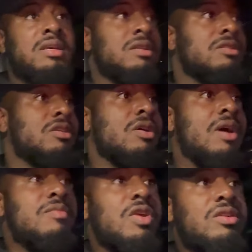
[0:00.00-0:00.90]
So
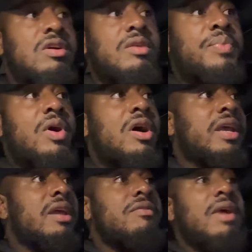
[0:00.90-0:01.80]
I'm just going to park
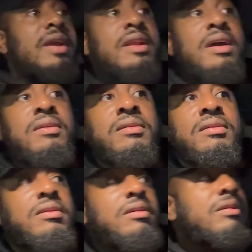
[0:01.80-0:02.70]
here right now.
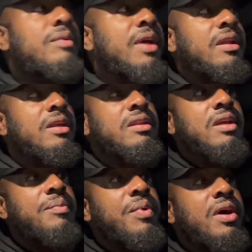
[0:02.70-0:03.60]
Wait, is
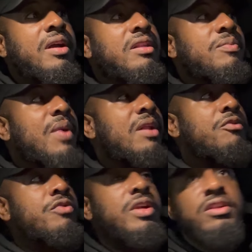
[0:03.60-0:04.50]
there a parking spot, a
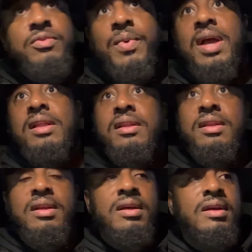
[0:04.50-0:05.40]
real spot?
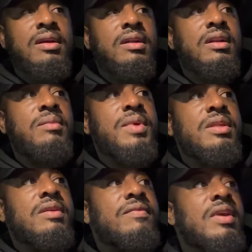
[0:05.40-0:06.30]
Let me
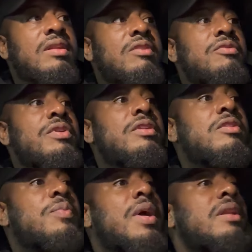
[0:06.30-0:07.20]
see if there's a real
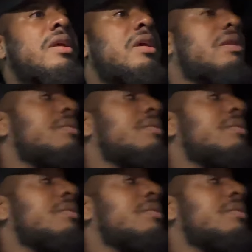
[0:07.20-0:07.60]
spot. Yeah, let